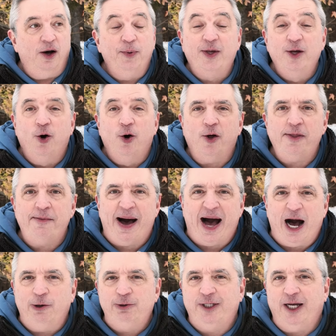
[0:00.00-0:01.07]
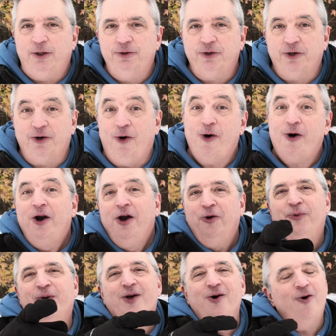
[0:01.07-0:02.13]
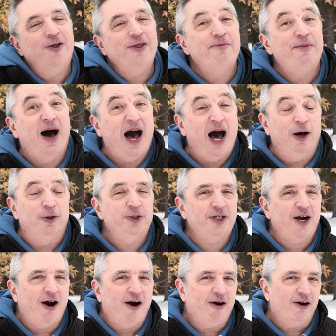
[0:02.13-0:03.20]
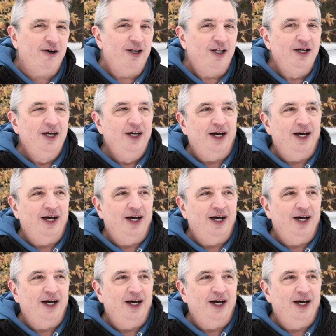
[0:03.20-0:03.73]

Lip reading: We can call them a house elder, or we can call them a house carl.